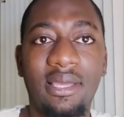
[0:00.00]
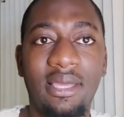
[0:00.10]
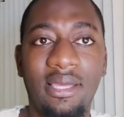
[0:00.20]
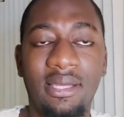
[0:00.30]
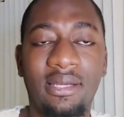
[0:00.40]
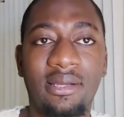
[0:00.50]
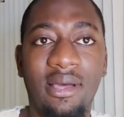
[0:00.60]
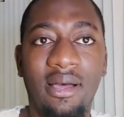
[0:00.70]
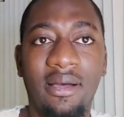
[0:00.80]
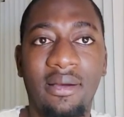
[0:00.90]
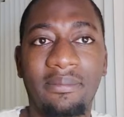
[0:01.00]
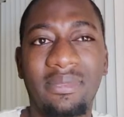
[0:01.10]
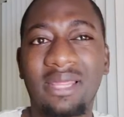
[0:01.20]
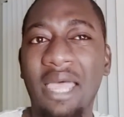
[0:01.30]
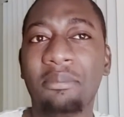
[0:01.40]
in
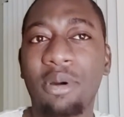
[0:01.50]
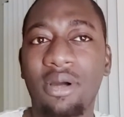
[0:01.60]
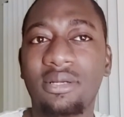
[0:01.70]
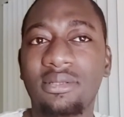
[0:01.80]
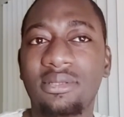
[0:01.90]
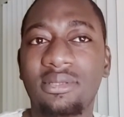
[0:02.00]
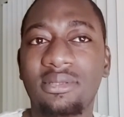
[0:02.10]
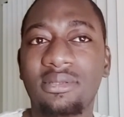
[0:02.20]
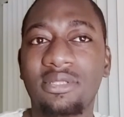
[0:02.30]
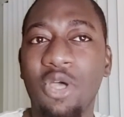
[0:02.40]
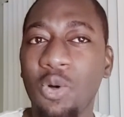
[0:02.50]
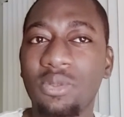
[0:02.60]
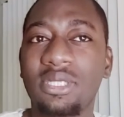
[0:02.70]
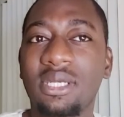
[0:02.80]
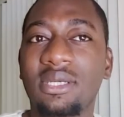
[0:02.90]
Lampard's
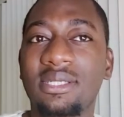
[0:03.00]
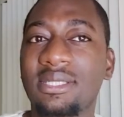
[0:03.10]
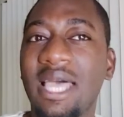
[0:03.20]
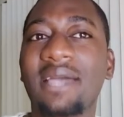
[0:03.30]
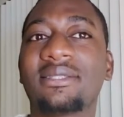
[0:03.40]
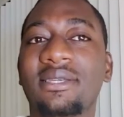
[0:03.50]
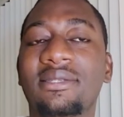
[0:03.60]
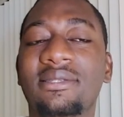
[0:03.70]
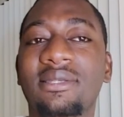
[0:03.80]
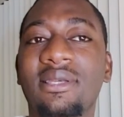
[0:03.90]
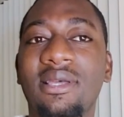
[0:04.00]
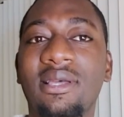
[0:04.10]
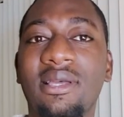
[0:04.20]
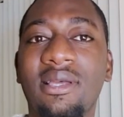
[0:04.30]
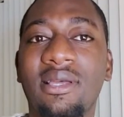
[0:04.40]
coaching, his tactics,
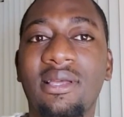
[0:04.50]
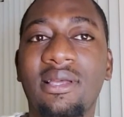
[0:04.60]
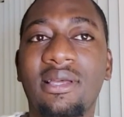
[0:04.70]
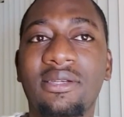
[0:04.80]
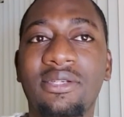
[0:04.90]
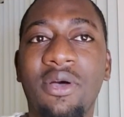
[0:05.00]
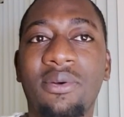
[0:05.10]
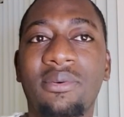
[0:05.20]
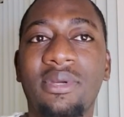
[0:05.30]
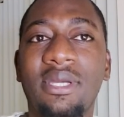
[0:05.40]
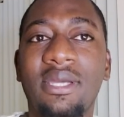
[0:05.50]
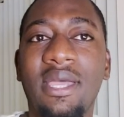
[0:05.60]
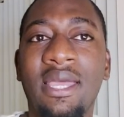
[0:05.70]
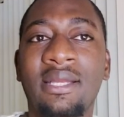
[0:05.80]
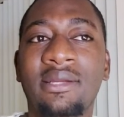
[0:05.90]
you know.
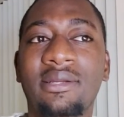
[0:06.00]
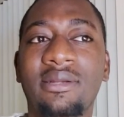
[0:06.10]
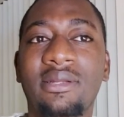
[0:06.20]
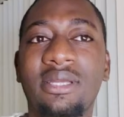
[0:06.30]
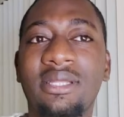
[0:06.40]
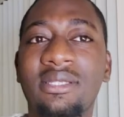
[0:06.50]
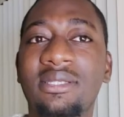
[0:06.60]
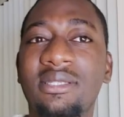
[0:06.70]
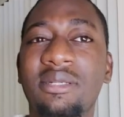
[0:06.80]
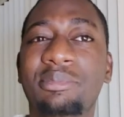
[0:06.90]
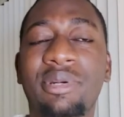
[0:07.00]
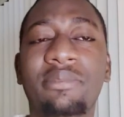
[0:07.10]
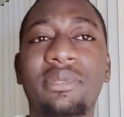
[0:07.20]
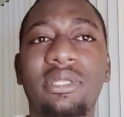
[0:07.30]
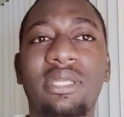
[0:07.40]
And this is the
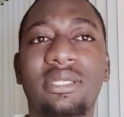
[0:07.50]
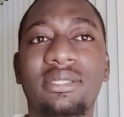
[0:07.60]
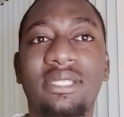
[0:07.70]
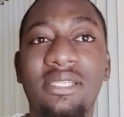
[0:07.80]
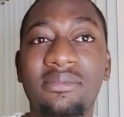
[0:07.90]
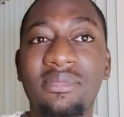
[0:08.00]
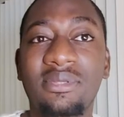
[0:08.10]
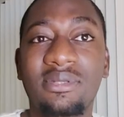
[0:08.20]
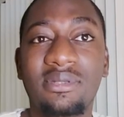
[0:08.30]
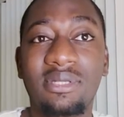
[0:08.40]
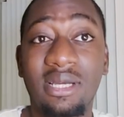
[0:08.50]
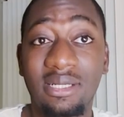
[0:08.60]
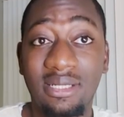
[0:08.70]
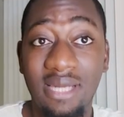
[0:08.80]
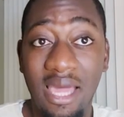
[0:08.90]
Premier League. Teams
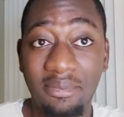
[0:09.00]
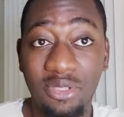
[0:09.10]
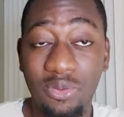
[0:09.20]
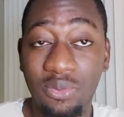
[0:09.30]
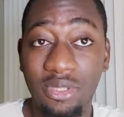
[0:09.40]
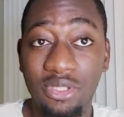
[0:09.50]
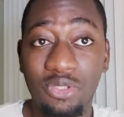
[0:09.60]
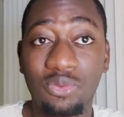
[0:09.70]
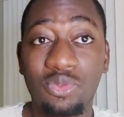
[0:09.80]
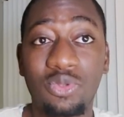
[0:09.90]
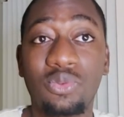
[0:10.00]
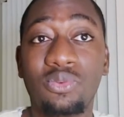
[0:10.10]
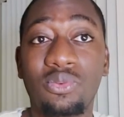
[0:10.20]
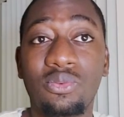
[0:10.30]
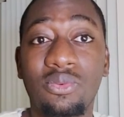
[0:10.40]
adapt to what you do